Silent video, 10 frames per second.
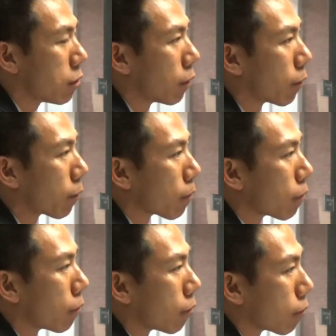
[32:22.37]
So for
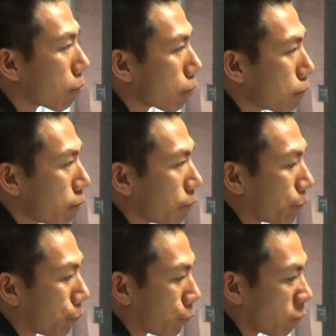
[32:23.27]
those that aren't
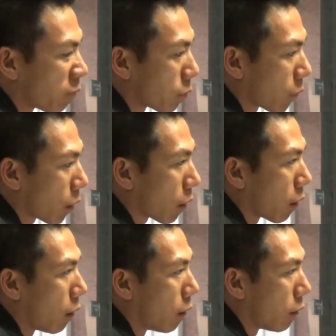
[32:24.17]
familiar with like the difference
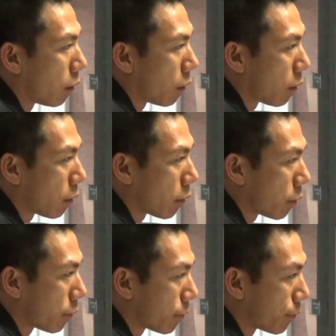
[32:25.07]
between
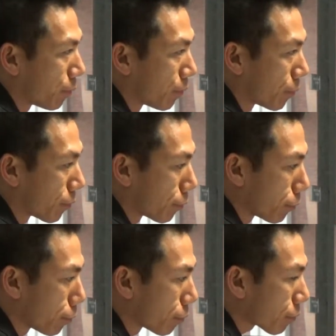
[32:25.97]
PR and
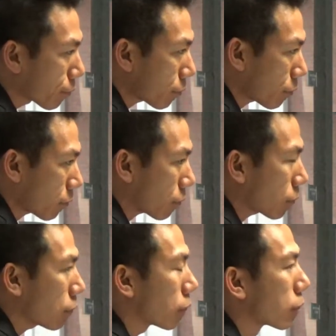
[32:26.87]
marketing,
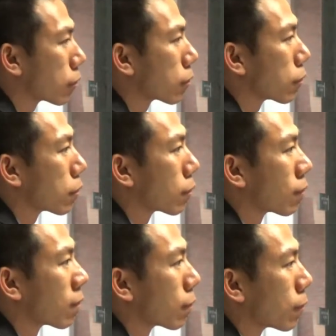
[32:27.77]
tell
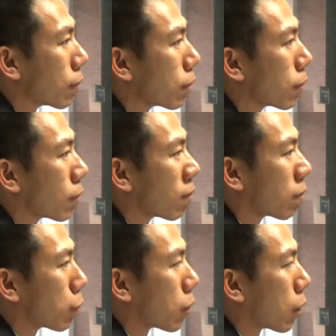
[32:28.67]
us about, you know,
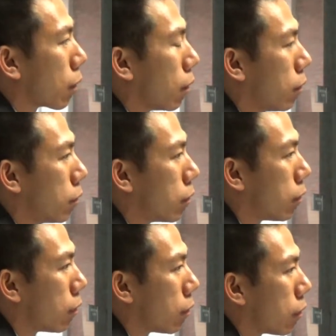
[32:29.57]
the difference
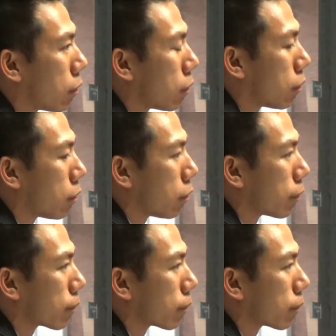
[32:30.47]
between the fields.